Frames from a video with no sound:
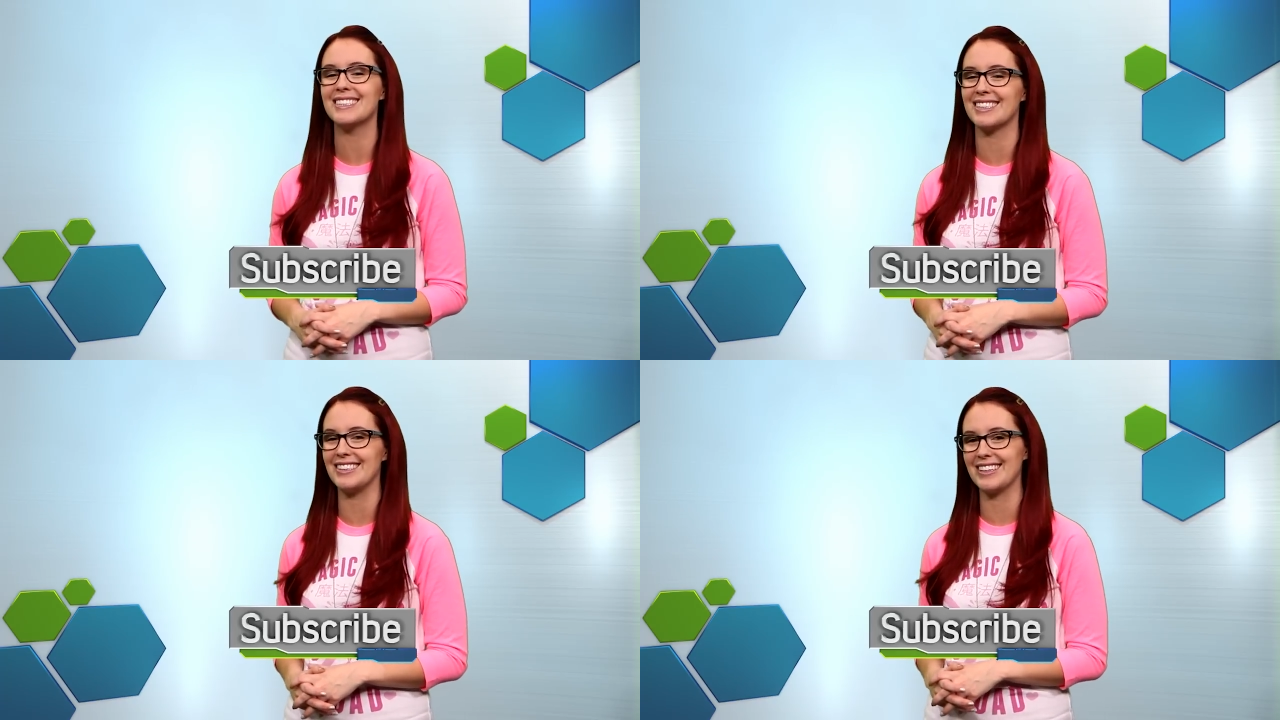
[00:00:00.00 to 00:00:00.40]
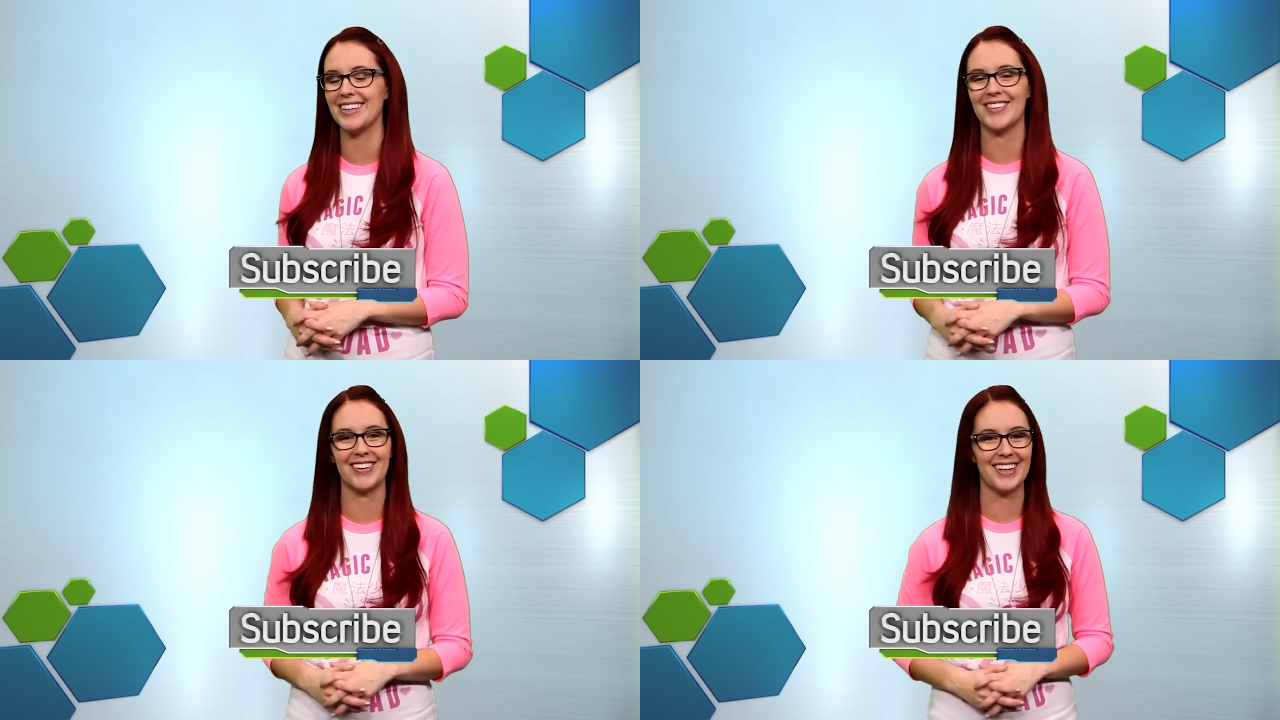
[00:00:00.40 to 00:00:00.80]
so you can
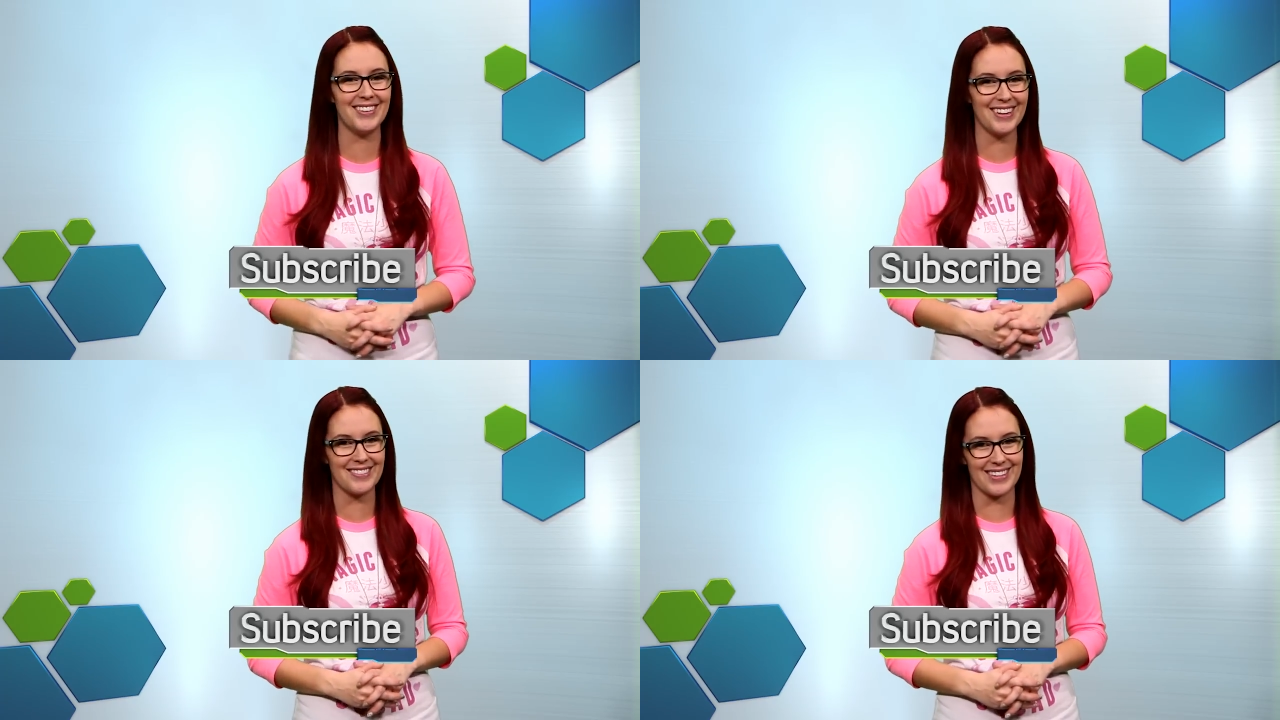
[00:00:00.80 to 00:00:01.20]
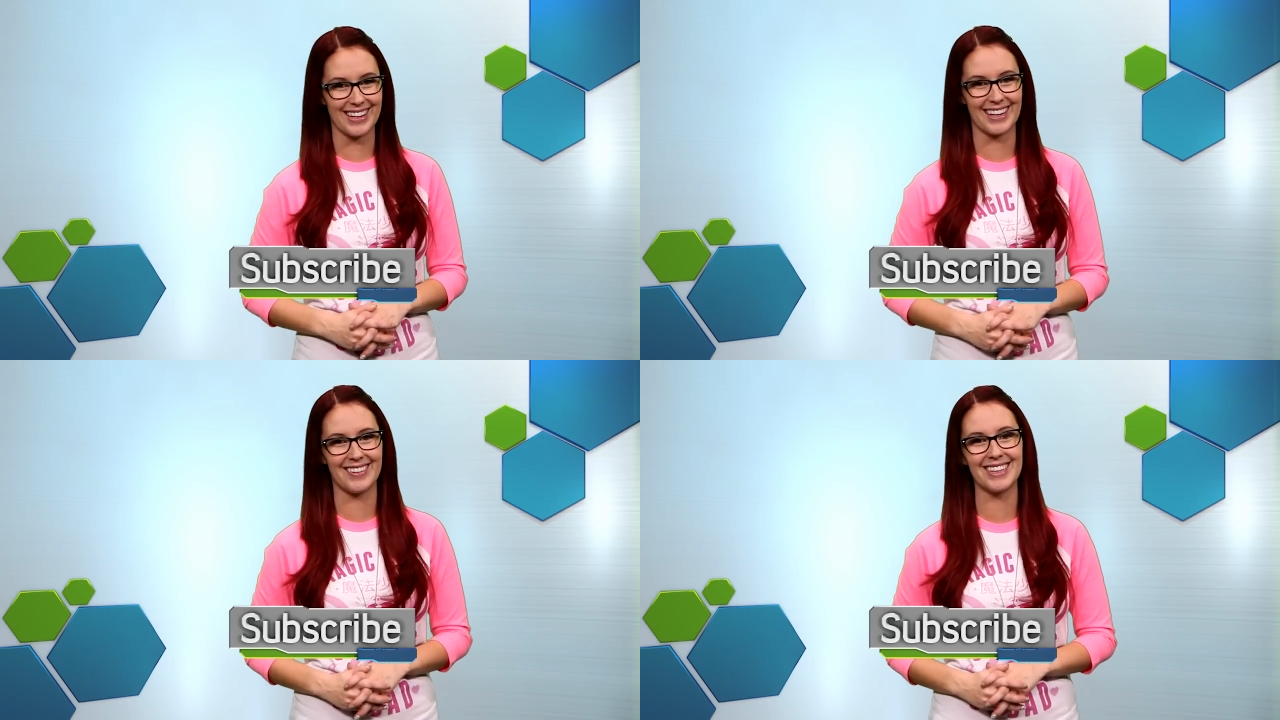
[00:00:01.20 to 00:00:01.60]
know what we know and be
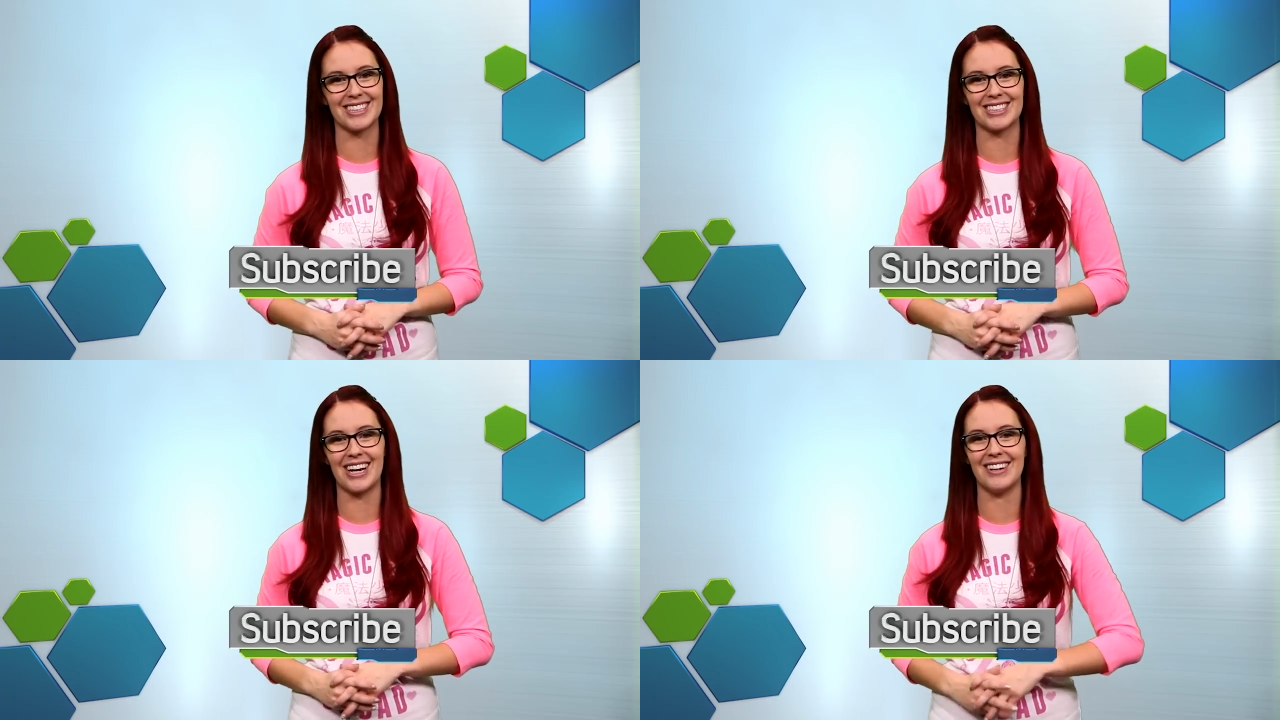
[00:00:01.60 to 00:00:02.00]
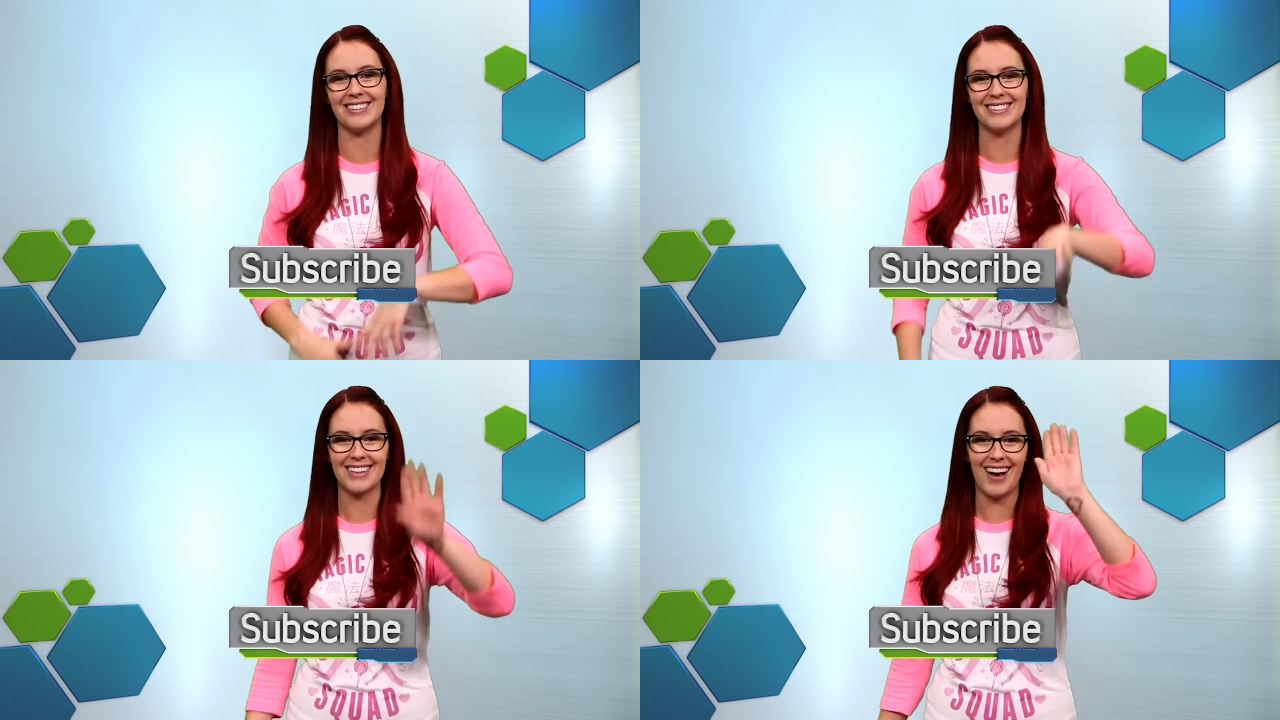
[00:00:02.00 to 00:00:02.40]
in the know on this show.